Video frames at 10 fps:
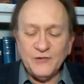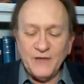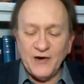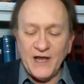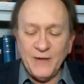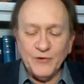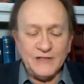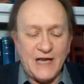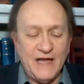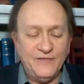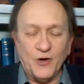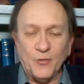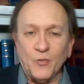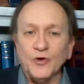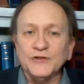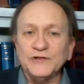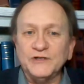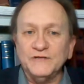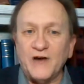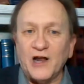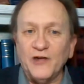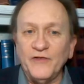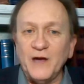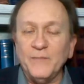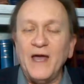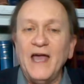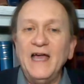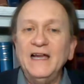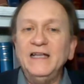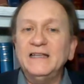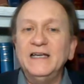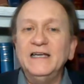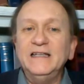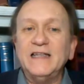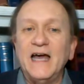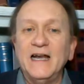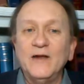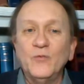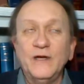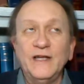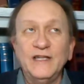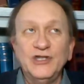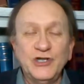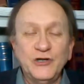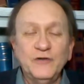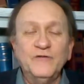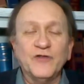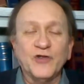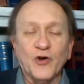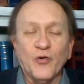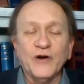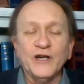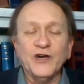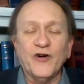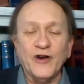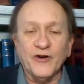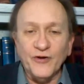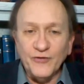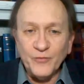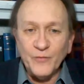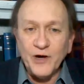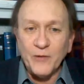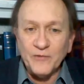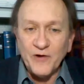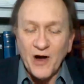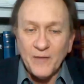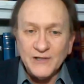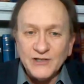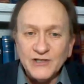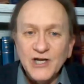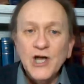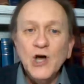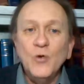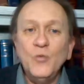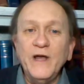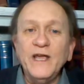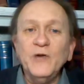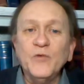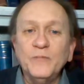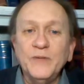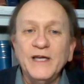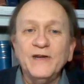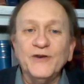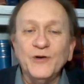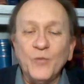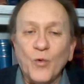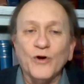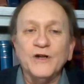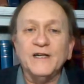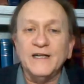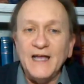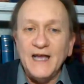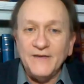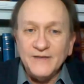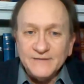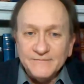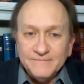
from their labors, and their works do follow them. Anything that we do for the Lord here on earth, we are promised we will be rewarded in heaven.